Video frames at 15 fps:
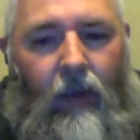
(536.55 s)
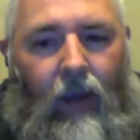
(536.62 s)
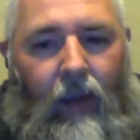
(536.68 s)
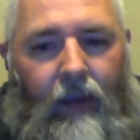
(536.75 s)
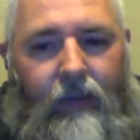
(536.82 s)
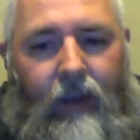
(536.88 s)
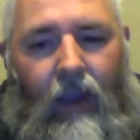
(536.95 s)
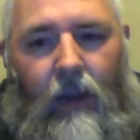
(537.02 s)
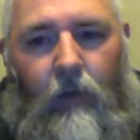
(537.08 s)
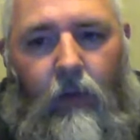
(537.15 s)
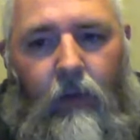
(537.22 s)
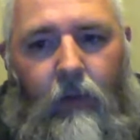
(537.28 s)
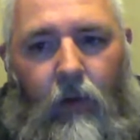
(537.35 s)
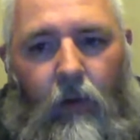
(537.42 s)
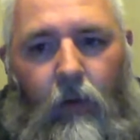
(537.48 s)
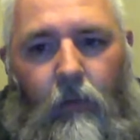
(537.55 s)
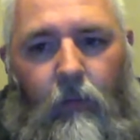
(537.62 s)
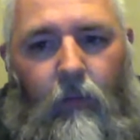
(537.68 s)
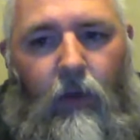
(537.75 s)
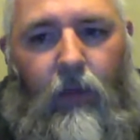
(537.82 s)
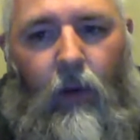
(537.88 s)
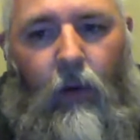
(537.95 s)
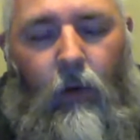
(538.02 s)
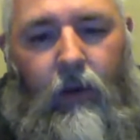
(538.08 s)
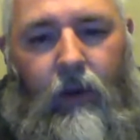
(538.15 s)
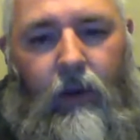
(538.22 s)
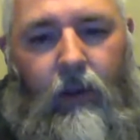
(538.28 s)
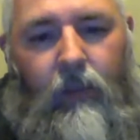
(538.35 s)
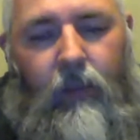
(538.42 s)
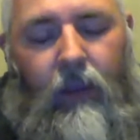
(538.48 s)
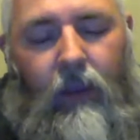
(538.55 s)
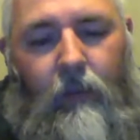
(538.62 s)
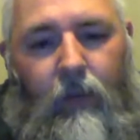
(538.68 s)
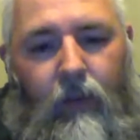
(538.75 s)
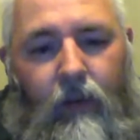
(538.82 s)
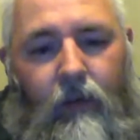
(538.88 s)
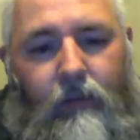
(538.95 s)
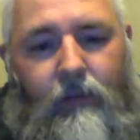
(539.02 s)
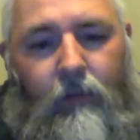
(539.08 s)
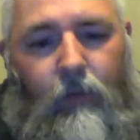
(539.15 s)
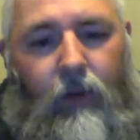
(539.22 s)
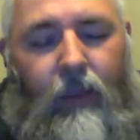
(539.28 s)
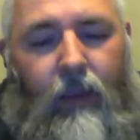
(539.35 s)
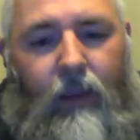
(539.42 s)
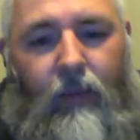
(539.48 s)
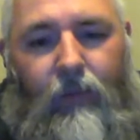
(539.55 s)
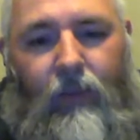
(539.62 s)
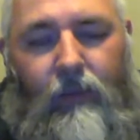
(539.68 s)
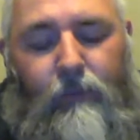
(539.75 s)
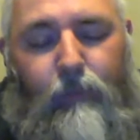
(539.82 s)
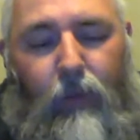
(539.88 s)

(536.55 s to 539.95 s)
I doubt it would hold, withhold anything because of the way they got these